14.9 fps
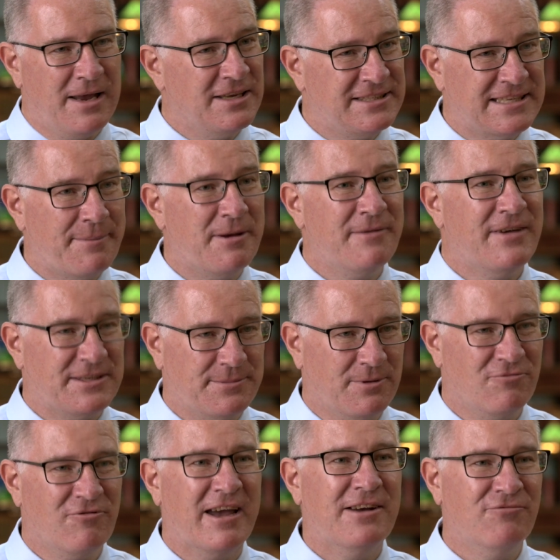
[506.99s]

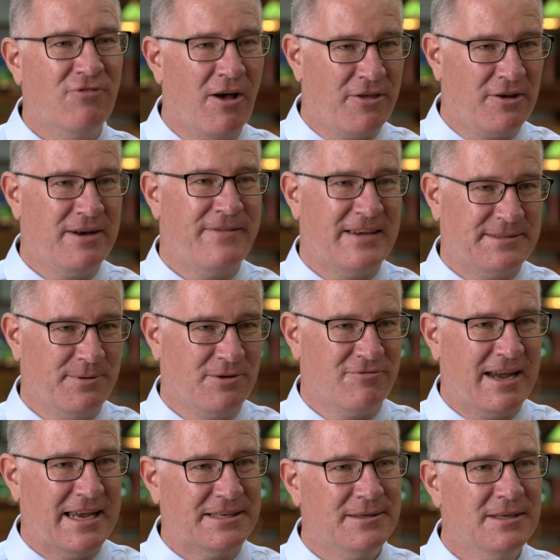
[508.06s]
sub-investment grade rather than investment
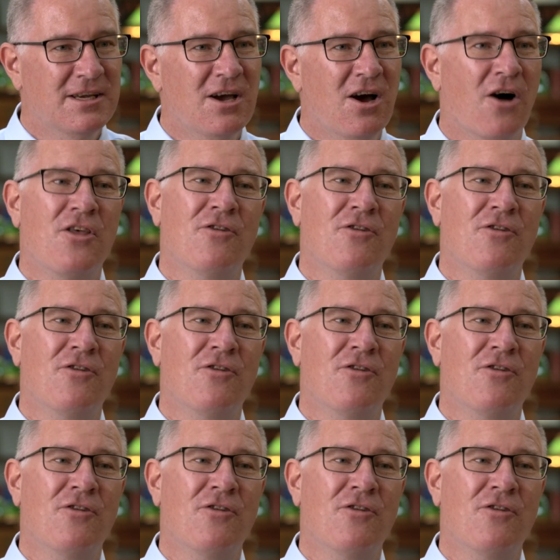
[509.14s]
grade. On